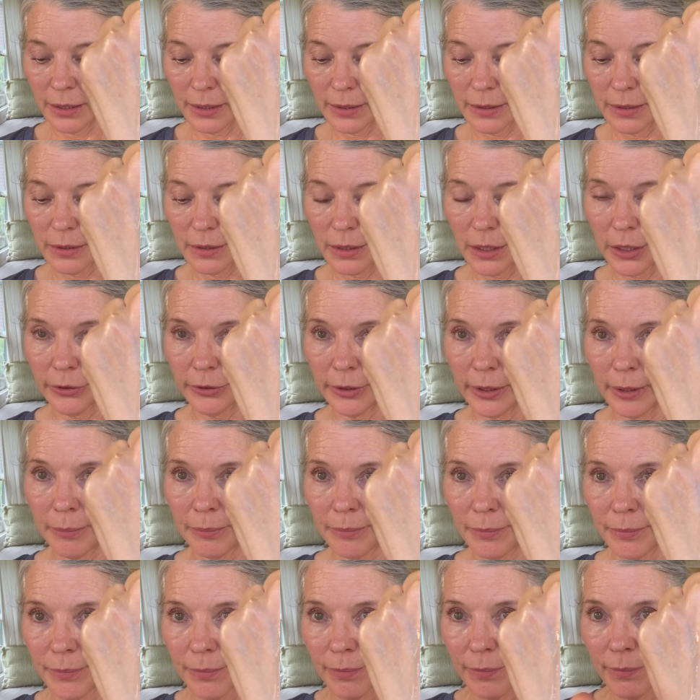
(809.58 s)

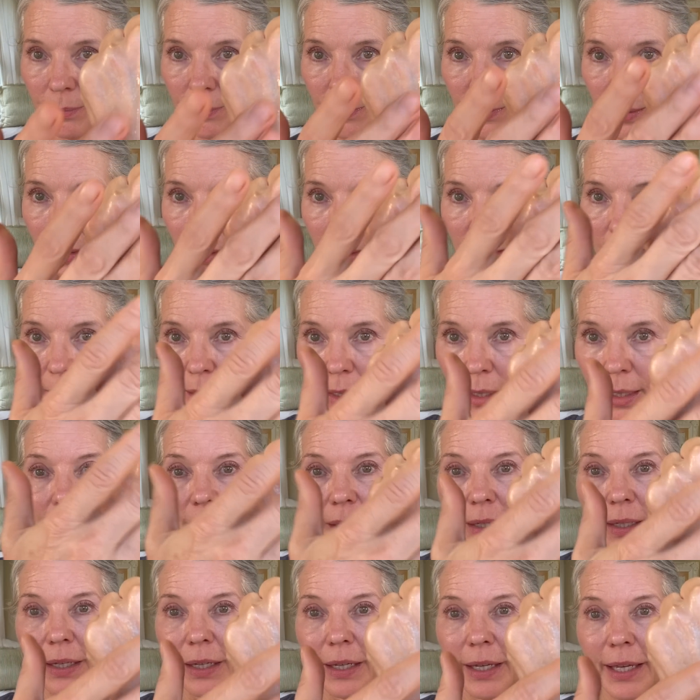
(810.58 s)
serum,
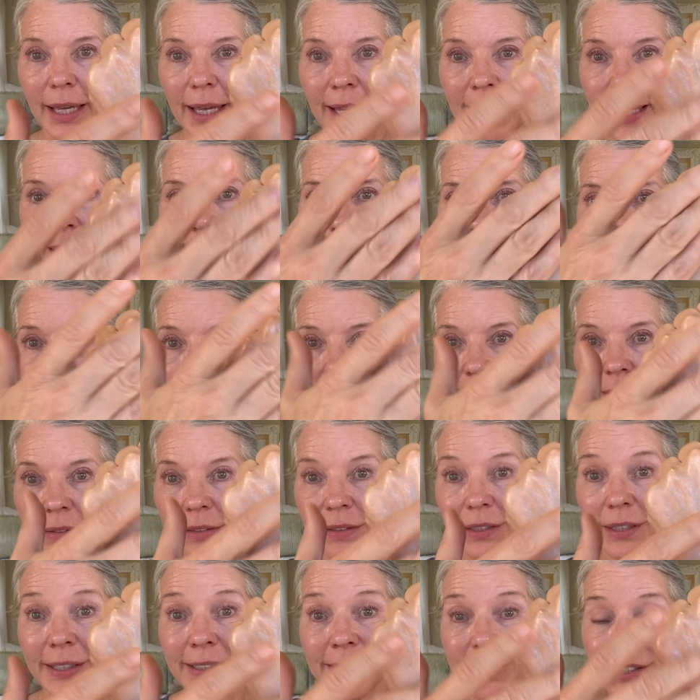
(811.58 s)
and it
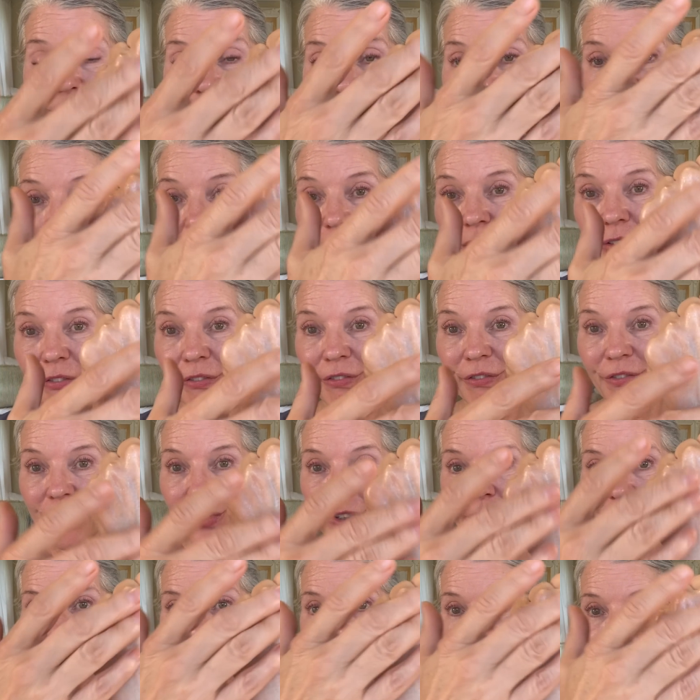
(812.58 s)
does feel
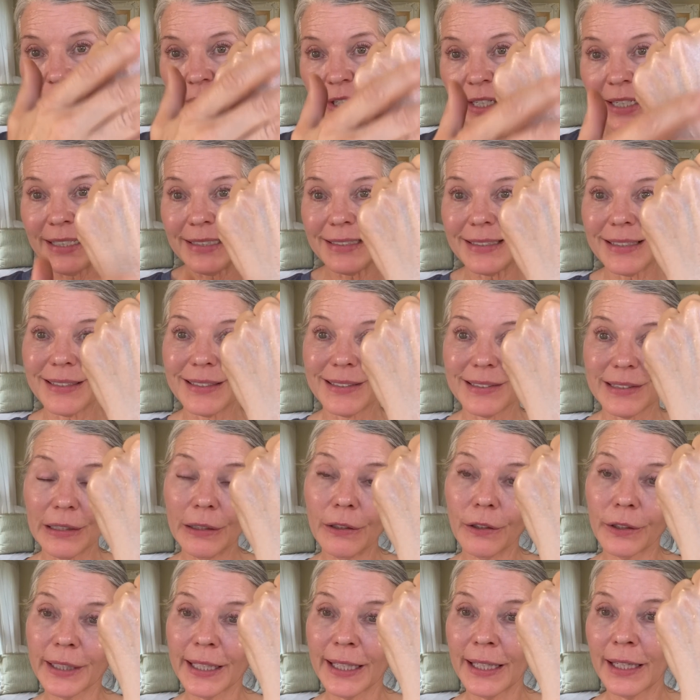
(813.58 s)
very, very
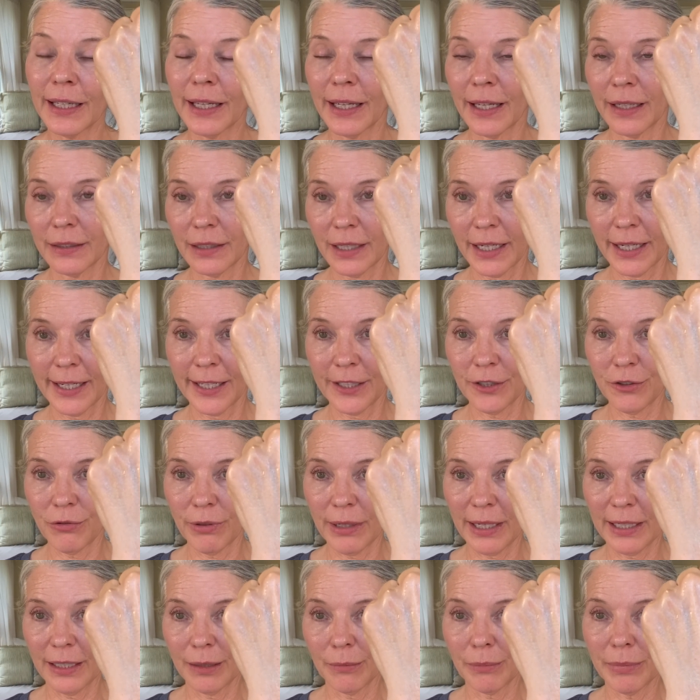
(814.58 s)
silky and
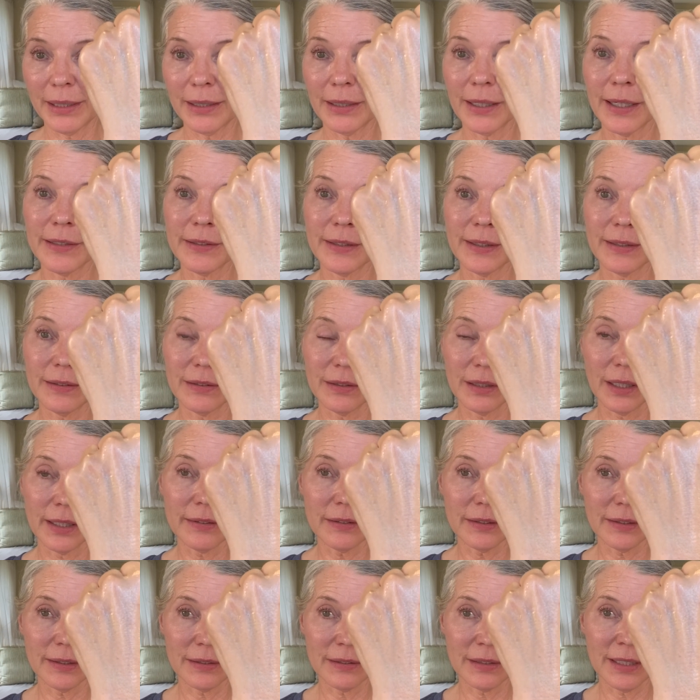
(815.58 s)
hydrating because it
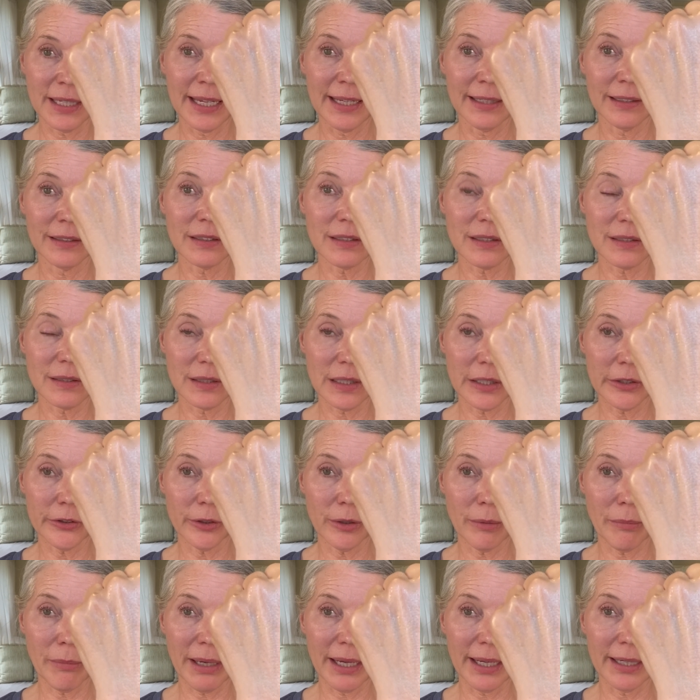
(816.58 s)
does contain
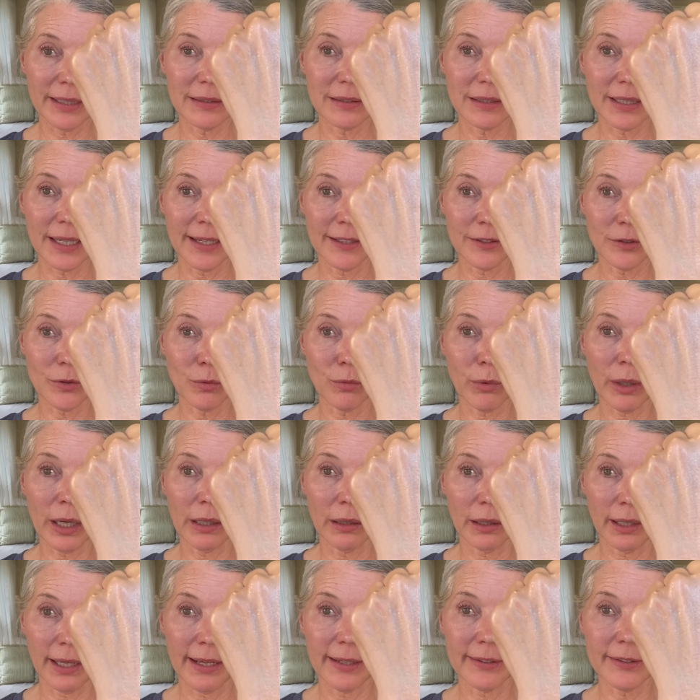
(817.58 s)
ceramides as
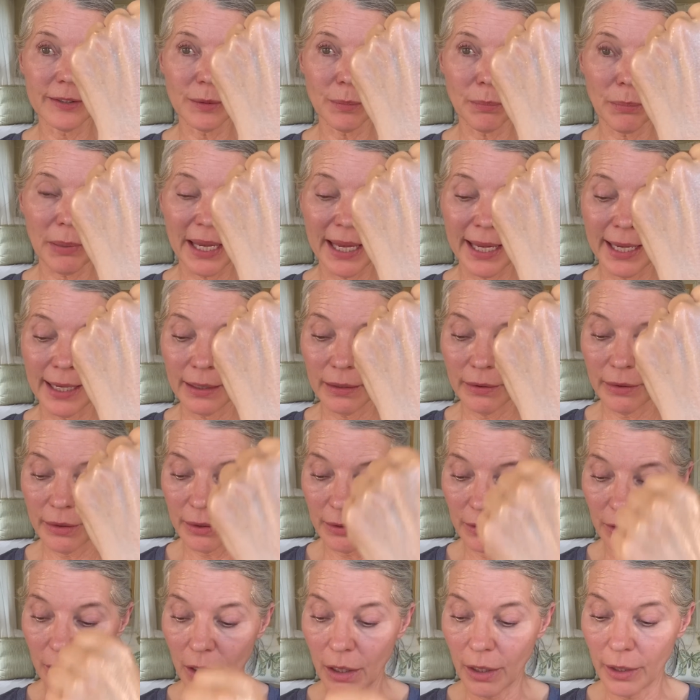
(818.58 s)
well as
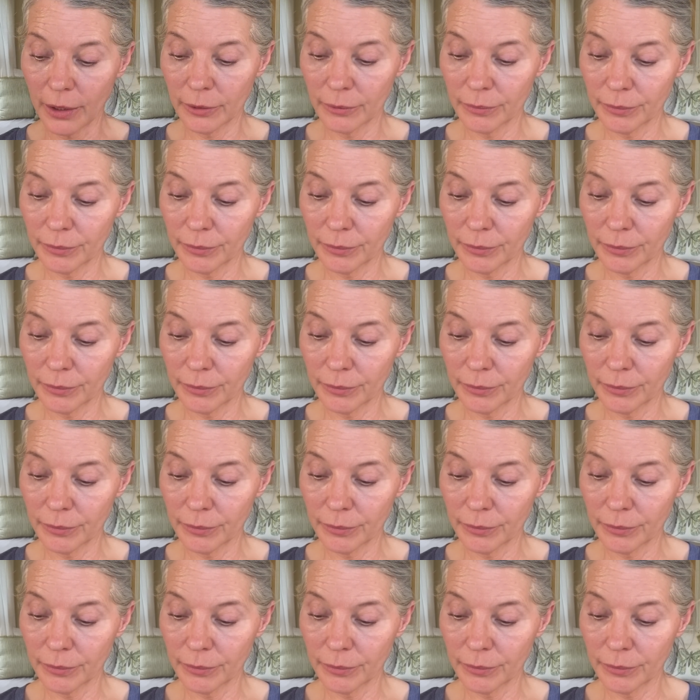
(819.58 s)
panthenol.